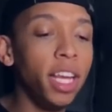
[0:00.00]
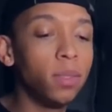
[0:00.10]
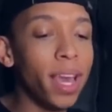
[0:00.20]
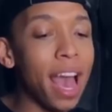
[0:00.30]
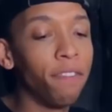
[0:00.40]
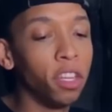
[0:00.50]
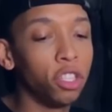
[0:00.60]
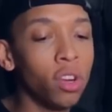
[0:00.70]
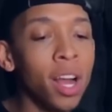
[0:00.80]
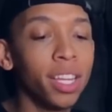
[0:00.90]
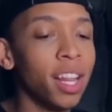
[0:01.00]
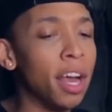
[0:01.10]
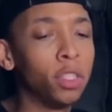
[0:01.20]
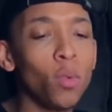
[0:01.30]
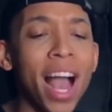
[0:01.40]
least, we have this Drunken
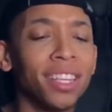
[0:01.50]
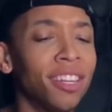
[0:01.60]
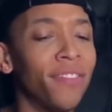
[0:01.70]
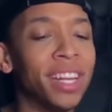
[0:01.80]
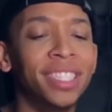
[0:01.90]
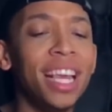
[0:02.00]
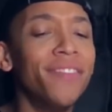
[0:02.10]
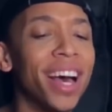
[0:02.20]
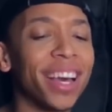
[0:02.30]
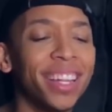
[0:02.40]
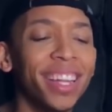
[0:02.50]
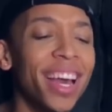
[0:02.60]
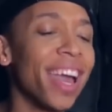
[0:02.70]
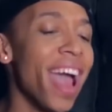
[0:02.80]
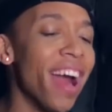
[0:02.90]
Love, Swag Surfing, Diva,
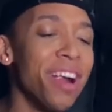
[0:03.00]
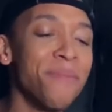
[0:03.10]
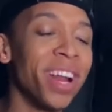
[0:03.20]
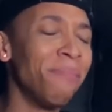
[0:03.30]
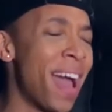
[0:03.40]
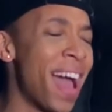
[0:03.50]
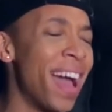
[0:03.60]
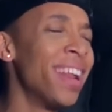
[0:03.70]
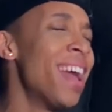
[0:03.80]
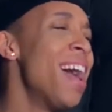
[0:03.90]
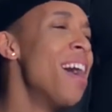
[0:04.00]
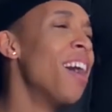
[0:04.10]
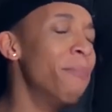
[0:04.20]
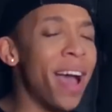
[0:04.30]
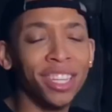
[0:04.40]
Click, Everybody Mad
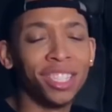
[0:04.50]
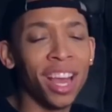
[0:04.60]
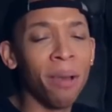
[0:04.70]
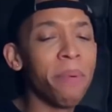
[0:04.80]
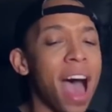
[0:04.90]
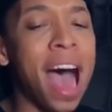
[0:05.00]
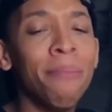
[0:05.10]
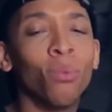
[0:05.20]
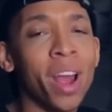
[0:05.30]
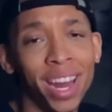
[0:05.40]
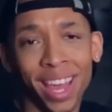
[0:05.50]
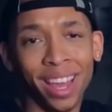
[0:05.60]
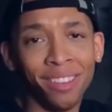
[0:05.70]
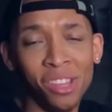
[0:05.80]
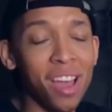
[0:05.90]
mashup. I'm
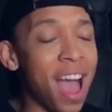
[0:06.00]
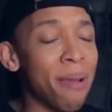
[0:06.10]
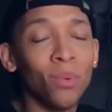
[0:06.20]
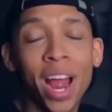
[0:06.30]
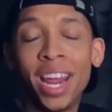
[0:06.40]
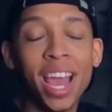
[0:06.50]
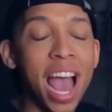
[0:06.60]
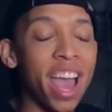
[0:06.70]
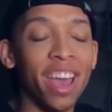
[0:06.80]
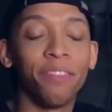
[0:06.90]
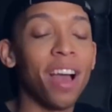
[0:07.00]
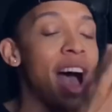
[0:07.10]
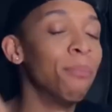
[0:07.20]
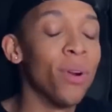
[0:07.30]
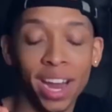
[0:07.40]
ready. I
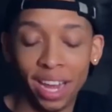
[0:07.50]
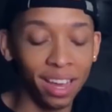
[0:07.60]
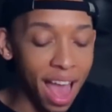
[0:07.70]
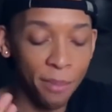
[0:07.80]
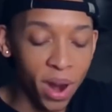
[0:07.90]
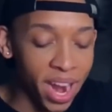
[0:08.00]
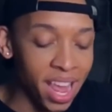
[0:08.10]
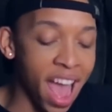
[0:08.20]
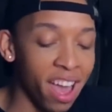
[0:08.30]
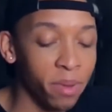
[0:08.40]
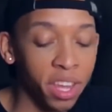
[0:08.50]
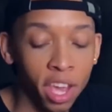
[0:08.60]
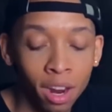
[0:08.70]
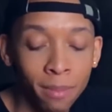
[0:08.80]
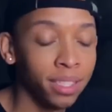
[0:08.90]
have been
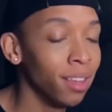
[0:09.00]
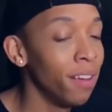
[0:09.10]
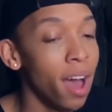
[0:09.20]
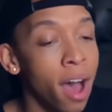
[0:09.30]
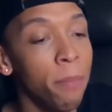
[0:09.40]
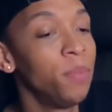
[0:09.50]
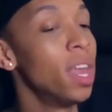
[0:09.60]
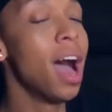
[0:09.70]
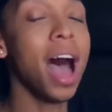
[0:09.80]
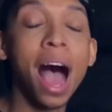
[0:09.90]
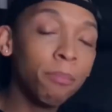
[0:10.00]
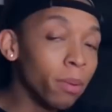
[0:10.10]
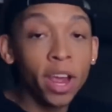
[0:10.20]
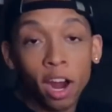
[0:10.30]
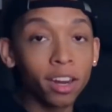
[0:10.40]
gearing myself up. I'm
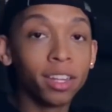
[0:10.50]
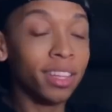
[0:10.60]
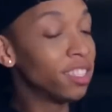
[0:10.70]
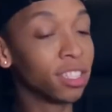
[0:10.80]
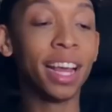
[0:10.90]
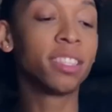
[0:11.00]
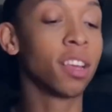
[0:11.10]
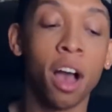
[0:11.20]
prepared. Let's go. Let's